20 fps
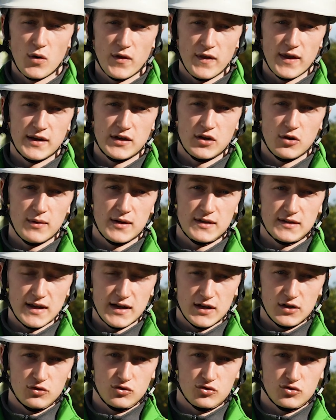what they do is
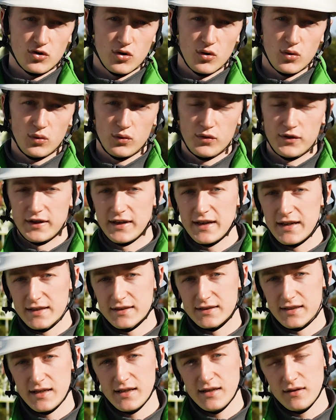they control the
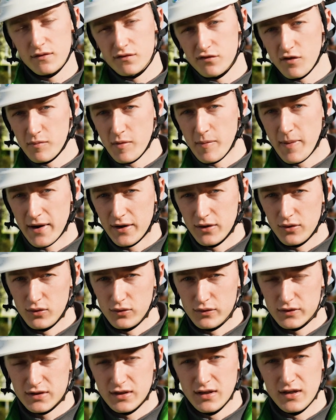DC from the
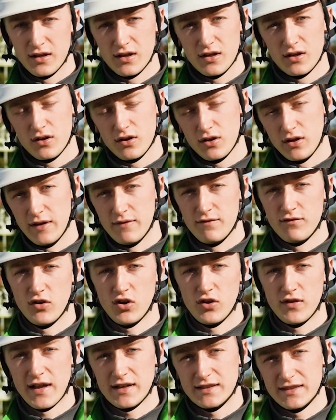panels,
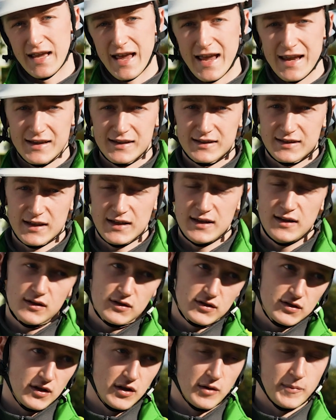invert that to AC
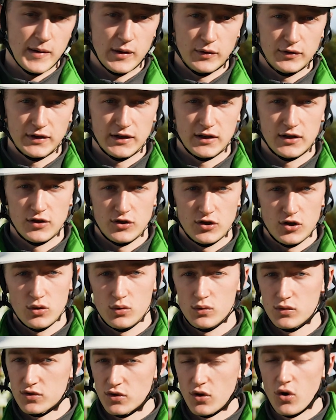so that the building can
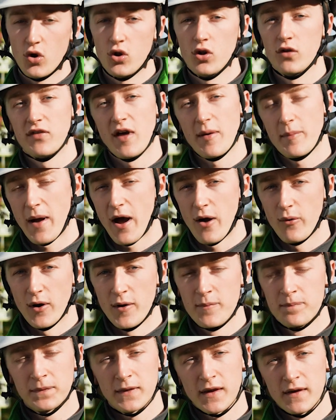use all of that
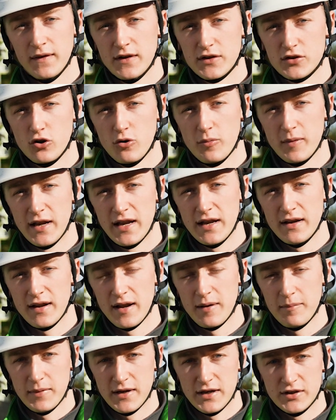power that's coming in
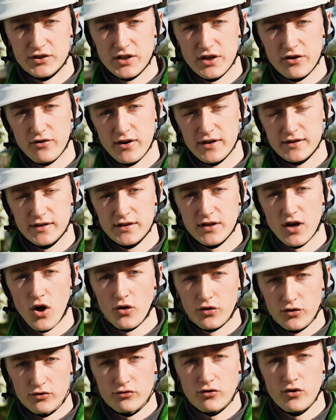and being generated on the